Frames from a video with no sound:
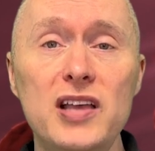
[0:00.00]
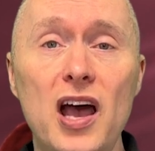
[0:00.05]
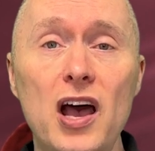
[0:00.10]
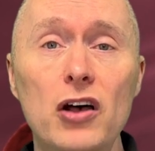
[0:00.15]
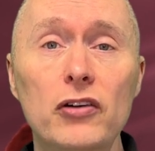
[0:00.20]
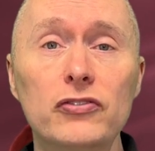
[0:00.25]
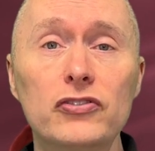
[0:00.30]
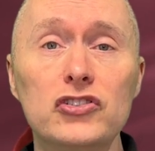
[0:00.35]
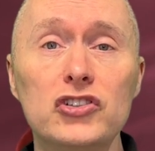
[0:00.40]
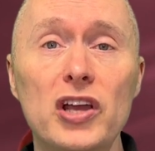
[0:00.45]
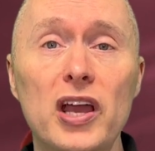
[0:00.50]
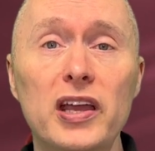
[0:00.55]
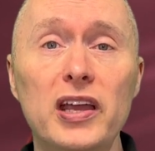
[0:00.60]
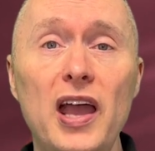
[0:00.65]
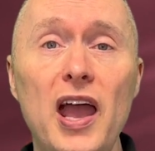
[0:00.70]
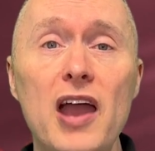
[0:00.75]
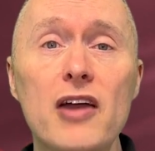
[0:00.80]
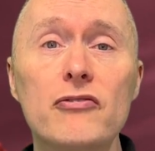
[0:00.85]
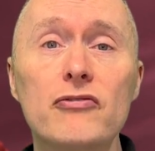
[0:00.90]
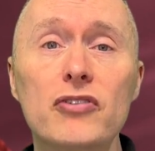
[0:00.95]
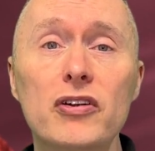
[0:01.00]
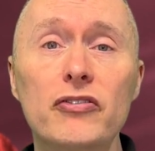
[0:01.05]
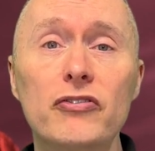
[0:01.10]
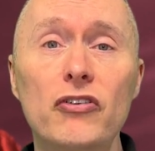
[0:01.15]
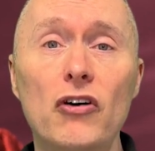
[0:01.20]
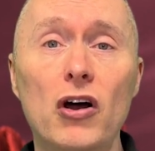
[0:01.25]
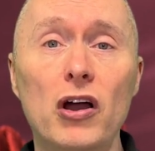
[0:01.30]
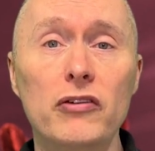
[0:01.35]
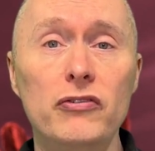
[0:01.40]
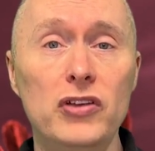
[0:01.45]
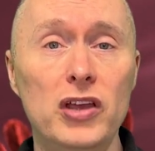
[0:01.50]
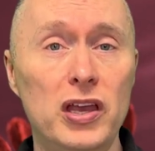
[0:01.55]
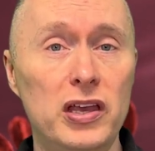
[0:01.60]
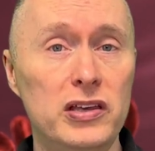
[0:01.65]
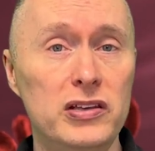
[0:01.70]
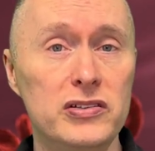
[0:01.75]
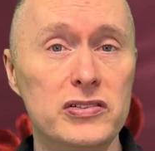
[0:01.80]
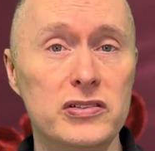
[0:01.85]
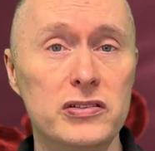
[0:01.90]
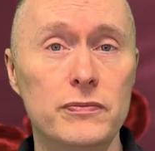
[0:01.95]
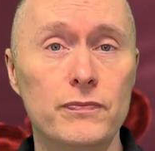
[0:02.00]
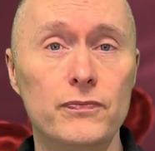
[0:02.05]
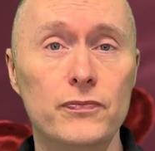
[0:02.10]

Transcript: health check every 5 years.